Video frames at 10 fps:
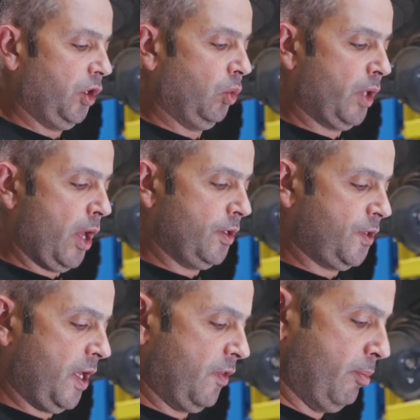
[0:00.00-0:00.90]
You'll
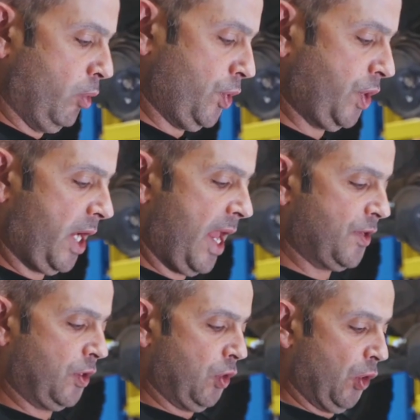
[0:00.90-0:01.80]
notice that the bush
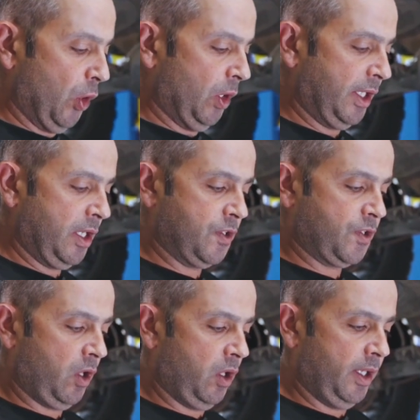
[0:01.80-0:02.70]
has a knurling
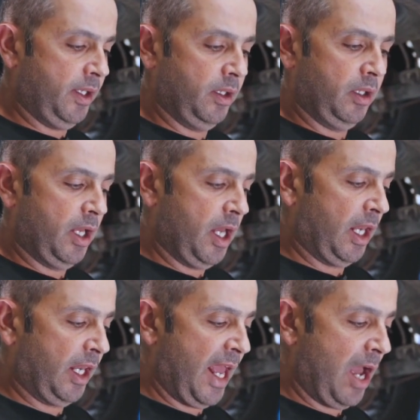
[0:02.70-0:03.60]
inside,
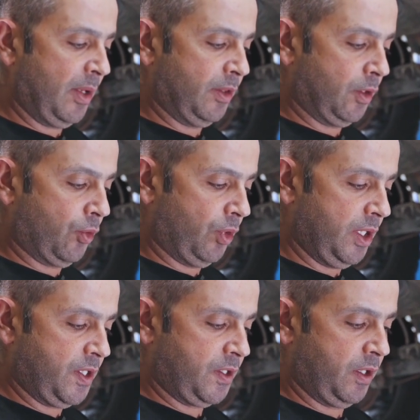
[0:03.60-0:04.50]
allowing the
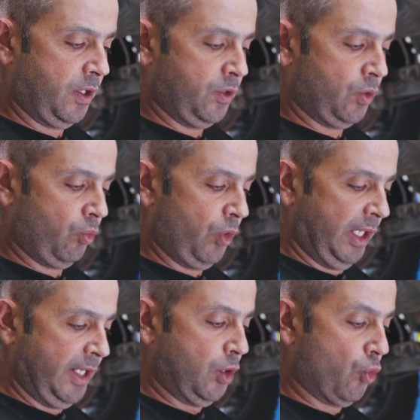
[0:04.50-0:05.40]
grease to
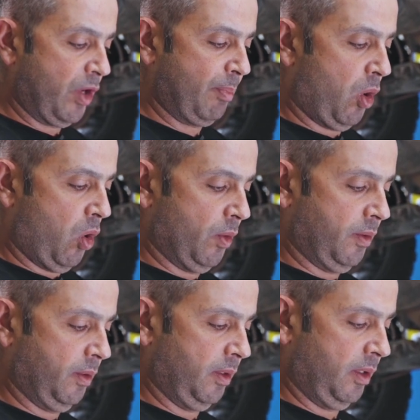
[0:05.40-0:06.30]
really grip
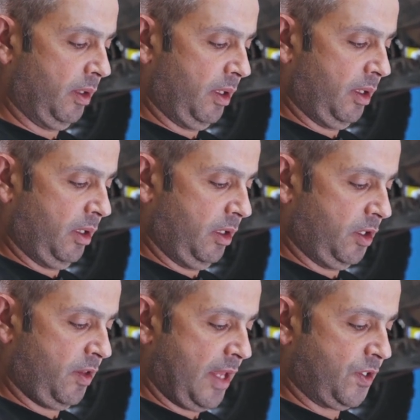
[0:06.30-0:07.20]
on
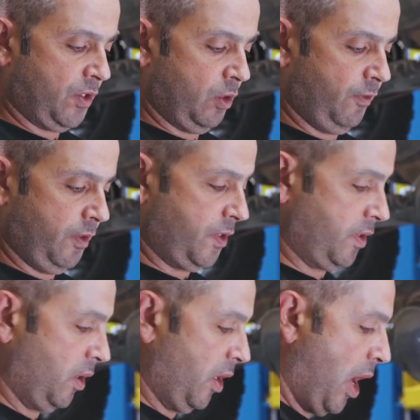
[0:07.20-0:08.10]
to that
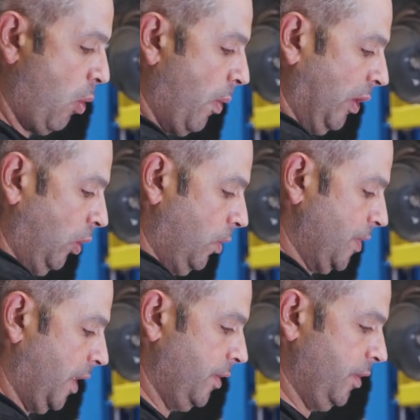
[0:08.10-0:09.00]
surface. And what we'll
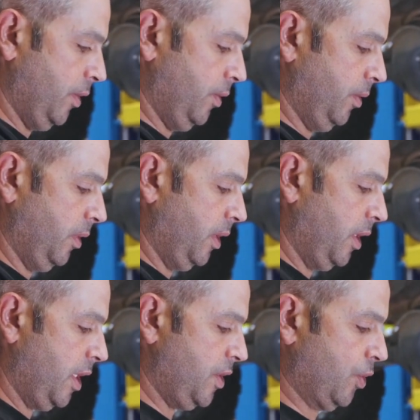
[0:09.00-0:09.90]
also do
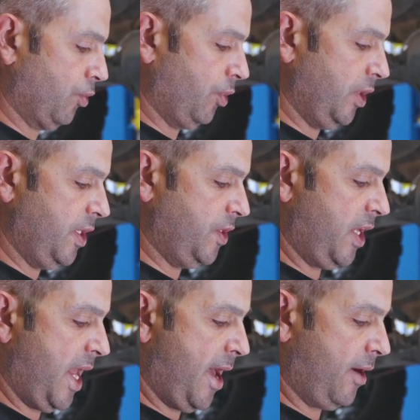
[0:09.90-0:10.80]
is grease
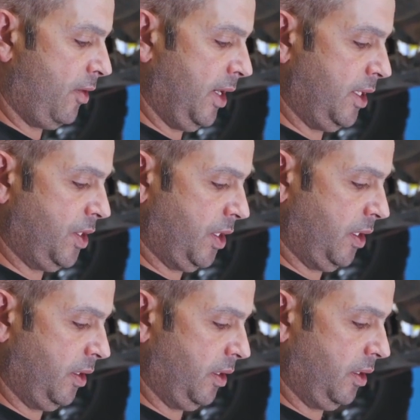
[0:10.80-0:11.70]
the outer edge.